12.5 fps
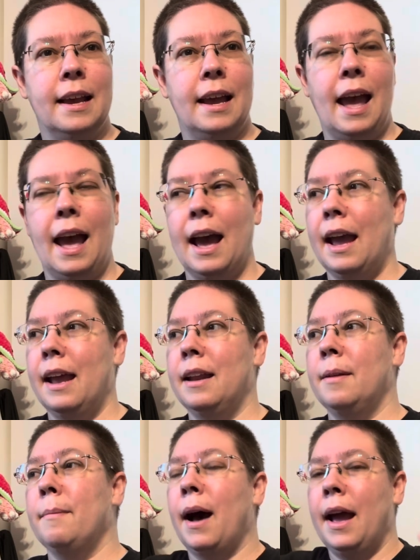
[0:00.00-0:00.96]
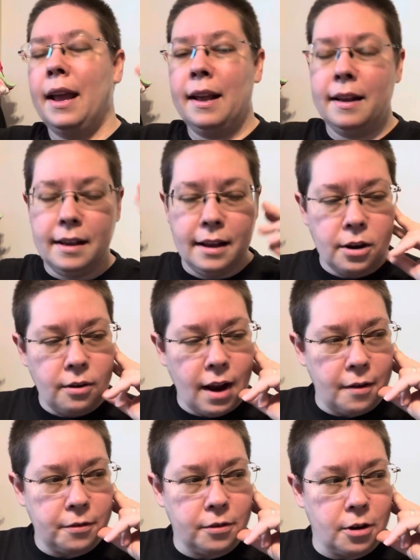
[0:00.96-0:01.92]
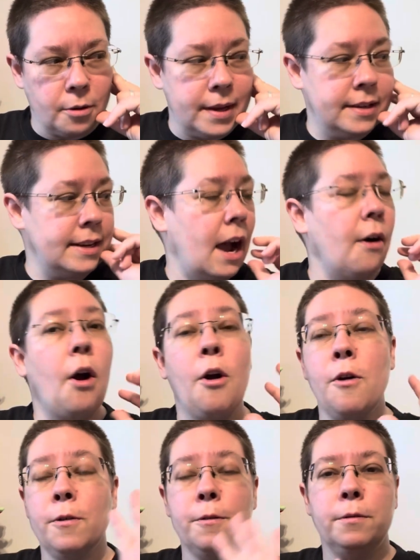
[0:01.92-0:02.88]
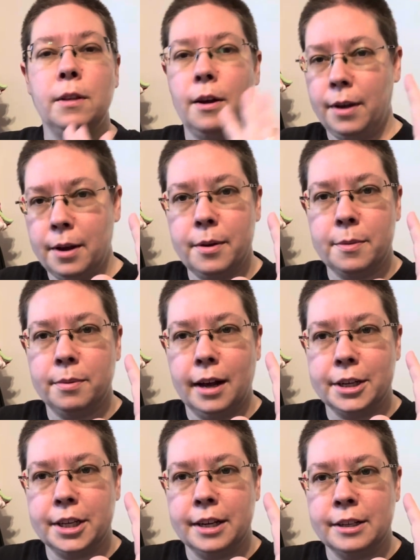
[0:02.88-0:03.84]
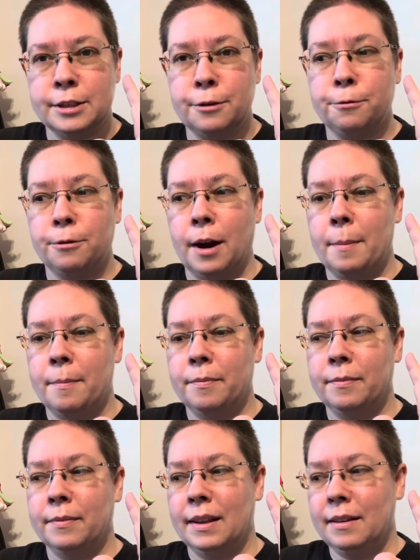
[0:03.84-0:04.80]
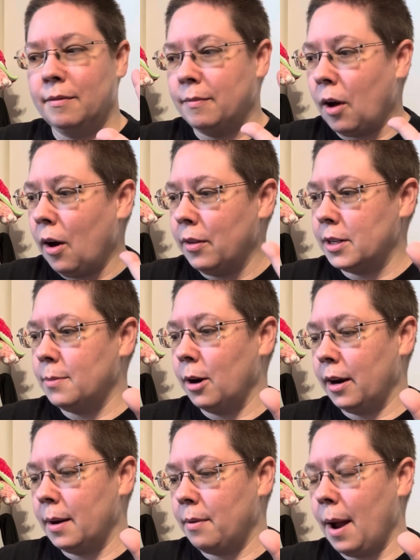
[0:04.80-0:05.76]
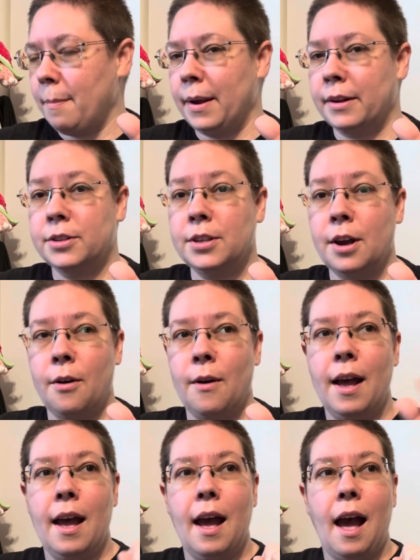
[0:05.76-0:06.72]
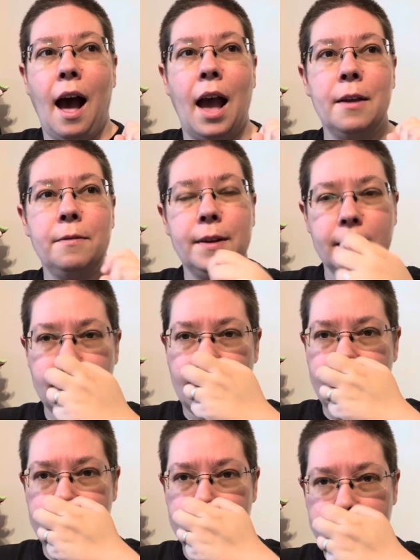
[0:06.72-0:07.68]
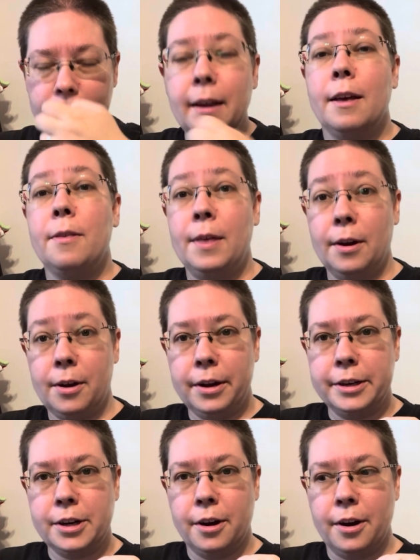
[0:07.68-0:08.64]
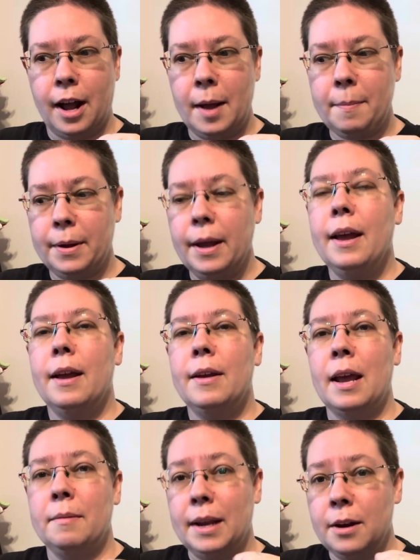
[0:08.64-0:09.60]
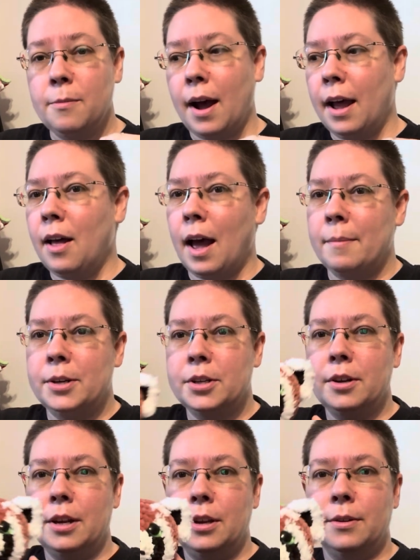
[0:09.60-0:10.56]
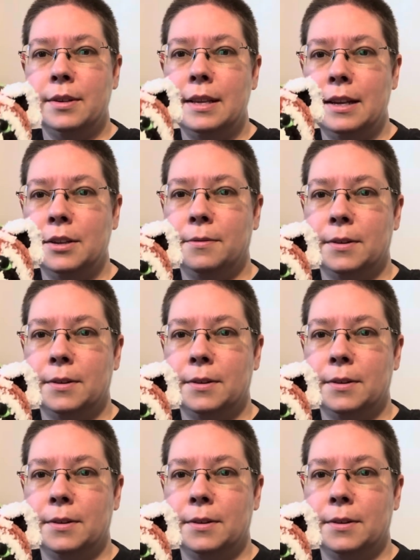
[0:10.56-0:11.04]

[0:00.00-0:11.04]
and my craft room is now overflowing with plushies from all this market prepping. So I feel like they're going to turn up, and meanwhile, I'm just going to use these for